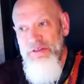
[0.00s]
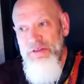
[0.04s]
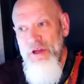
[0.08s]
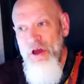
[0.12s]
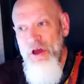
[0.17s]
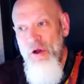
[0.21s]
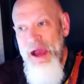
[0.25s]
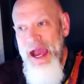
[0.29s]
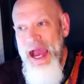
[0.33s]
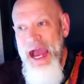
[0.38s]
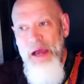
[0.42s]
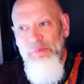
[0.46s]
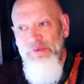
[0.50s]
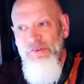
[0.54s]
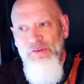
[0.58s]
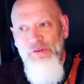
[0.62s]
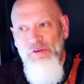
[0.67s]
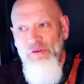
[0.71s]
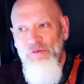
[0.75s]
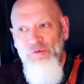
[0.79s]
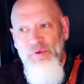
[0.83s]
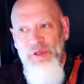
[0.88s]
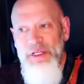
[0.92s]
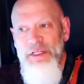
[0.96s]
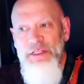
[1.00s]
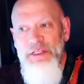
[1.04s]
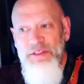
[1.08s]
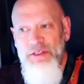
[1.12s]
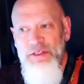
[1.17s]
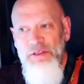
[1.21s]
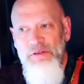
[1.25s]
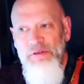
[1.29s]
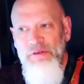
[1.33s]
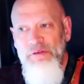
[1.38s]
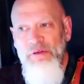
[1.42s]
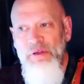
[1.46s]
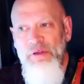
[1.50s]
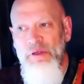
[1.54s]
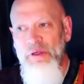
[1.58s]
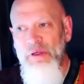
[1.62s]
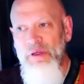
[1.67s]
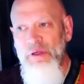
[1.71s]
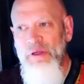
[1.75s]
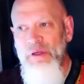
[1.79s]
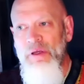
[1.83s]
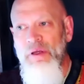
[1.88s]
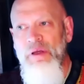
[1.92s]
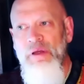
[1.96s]
no absolute reason
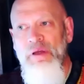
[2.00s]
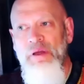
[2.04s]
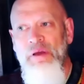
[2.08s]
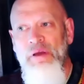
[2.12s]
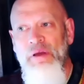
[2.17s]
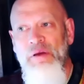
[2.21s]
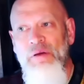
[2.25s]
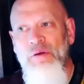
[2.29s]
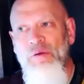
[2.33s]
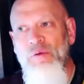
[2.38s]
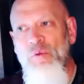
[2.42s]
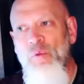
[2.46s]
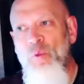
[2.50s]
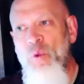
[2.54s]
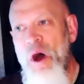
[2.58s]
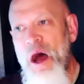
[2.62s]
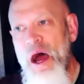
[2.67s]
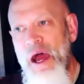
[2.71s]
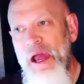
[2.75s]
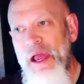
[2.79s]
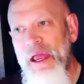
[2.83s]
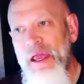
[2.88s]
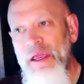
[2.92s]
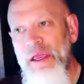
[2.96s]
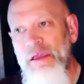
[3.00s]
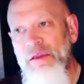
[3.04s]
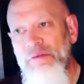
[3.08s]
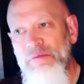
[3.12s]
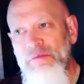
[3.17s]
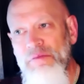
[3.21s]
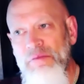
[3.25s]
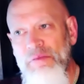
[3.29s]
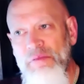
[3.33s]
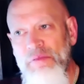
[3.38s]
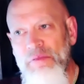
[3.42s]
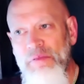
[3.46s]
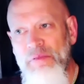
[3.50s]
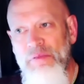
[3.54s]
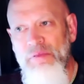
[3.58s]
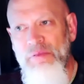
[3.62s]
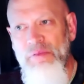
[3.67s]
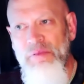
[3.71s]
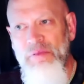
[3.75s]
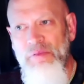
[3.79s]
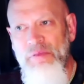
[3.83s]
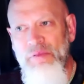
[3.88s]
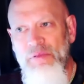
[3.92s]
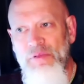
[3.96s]
why
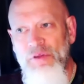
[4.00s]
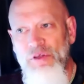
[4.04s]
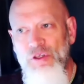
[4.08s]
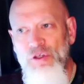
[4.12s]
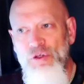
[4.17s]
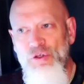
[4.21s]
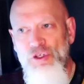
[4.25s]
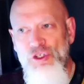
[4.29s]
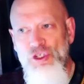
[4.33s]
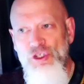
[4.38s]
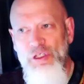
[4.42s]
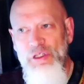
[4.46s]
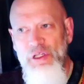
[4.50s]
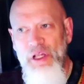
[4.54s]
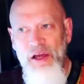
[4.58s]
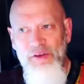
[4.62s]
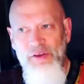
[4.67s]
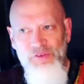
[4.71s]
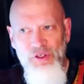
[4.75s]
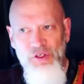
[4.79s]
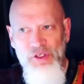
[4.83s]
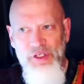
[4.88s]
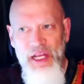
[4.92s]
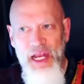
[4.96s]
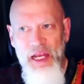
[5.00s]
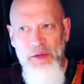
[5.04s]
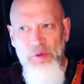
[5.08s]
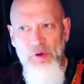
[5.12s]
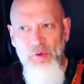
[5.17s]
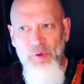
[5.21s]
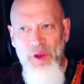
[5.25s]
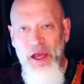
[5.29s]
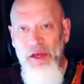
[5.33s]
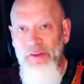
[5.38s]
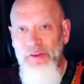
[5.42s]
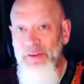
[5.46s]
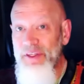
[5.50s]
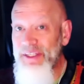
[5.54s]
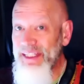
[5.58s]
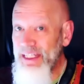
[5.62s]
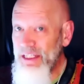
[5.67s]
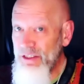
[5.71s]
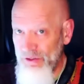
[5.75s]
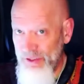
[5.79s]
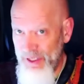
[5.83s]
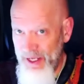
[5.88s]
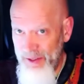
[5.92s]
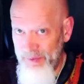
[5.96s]
you should love your neighbor rather than
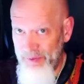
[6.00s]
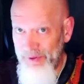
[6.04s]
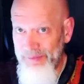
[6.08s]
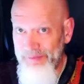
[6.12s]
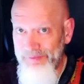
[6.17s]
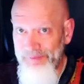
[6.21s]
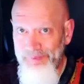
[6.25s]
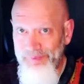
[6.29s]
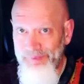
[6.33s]
eat your neighbor.